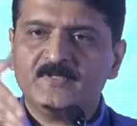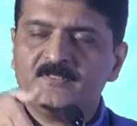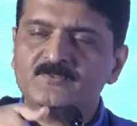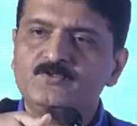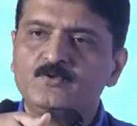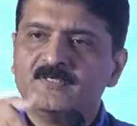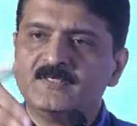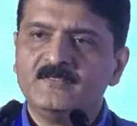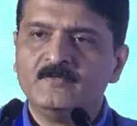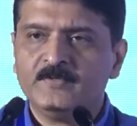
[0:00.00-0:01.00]
whether it's
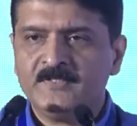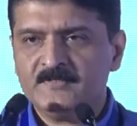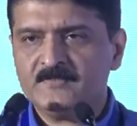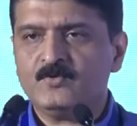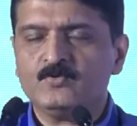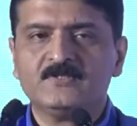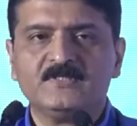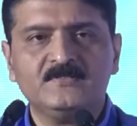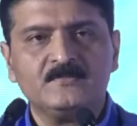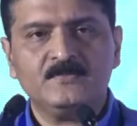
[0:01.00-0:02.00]
jewelry or whether it's
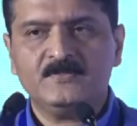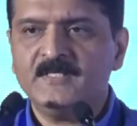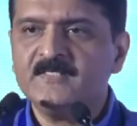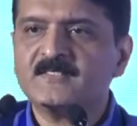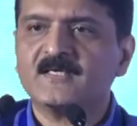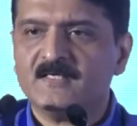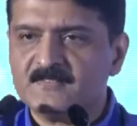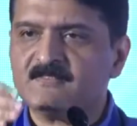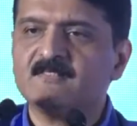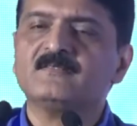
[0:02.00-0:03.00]
groceries, or there is a
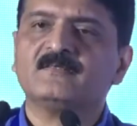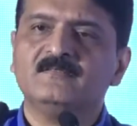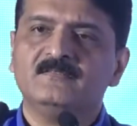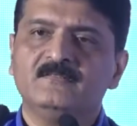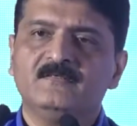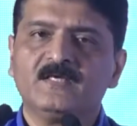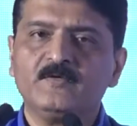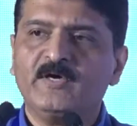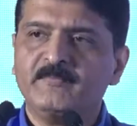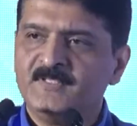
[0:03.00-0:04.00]
cluster
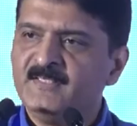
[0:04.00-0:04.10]
requirement.